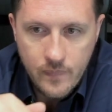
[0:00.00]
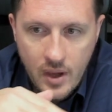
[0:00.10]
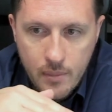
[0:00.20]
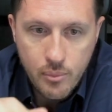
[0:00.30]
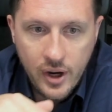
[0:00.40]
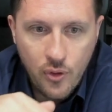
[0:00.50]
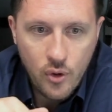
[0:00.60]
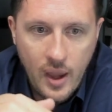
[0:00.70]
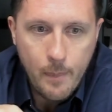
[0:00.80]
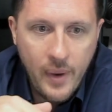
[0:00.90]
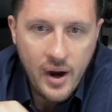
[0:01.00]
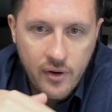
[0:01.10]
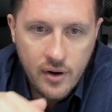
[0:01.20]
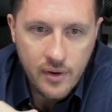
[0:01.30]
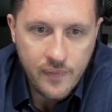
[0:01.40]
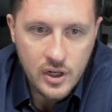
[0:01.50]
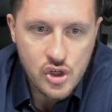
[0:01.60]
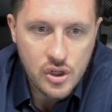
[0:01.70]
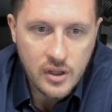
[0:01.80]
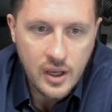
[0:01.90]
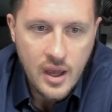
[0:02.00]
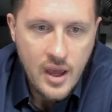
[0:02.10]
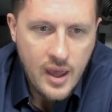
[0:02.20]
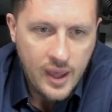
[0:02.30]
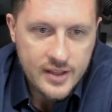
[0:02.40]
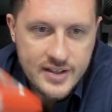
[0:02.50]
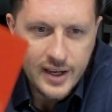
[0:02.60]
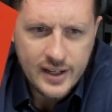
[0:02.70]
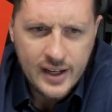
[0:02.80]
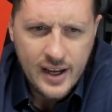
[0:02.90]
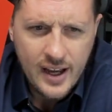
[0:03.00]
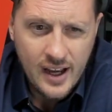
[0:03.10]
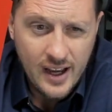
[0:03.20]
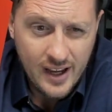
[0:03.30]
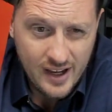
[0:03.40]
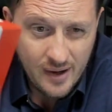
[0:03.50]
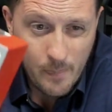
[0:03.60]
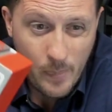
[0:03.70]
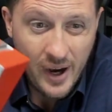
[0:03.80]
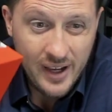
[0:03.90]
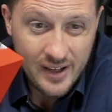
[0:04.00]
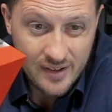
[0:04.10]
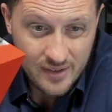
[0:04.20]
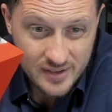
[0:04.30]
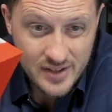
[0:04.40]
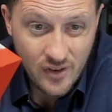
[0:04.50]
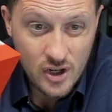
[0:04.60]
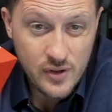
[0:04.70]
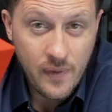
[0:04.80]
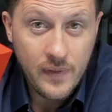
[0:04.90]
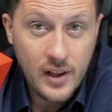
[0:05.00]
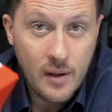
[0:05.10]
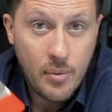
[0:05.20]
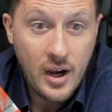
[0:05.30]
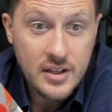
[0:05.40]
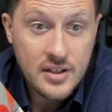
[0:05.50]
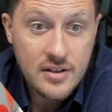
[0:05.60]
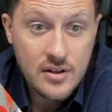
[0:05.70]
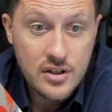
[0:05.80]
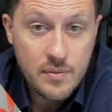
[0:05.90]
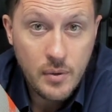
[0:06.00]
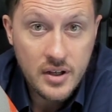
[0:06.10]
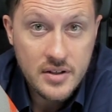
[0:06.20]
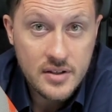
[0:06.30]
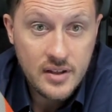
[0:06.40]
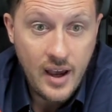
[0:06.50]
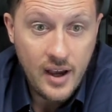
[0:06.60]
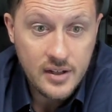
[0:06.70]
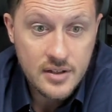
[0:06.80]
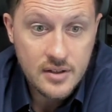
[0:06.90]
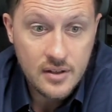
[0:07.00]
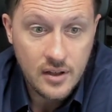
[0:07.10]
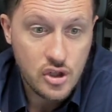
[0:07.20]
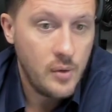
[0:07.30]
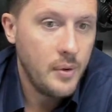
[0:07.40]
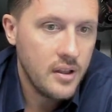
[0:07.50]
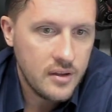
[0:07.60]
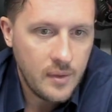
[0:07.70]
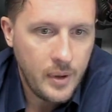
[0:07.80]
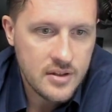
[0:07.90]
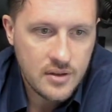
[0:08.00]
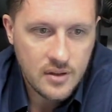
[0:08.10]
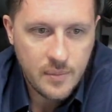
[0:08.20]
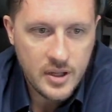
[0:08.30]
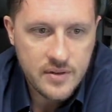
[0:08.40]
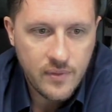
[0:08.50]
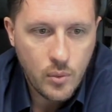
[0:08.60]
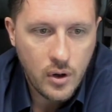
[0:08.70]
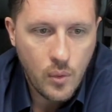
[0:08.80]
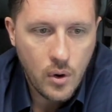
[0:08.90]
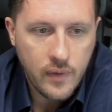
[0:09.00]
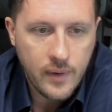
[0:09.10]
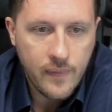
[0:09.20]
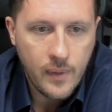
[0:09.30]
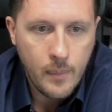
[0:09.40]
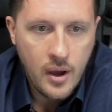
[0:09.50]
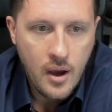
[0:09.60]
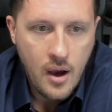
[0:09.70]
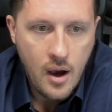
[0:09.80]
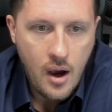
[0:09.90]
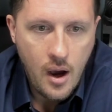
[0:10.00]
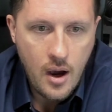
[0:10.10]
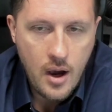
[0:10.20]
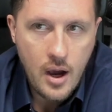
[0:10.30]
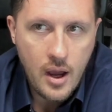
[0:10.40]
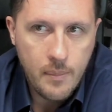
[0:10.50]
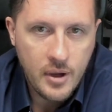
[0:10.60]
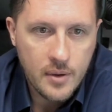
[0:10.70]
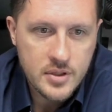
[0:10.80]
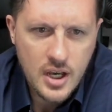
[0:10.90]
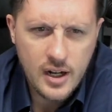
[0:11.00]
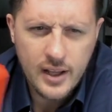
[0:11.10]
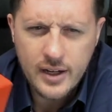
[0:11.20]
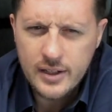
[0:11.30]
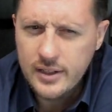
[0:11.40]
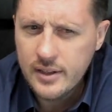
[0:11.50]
break through that barrier eventually. It's like buying $750 processors plus tax and shipping it depends it depends if where you're ordering it from. Uh, it becomes kind of like